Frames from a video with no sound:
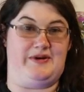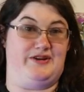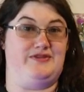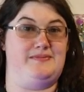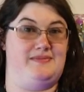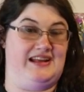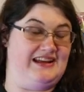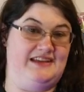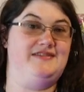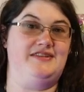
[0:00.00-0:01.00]
quite often
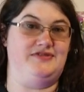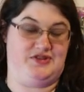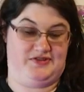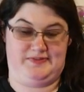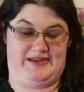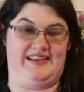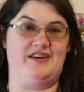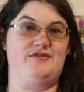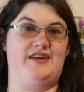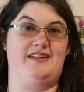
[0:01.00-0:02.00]
make life difficult for myself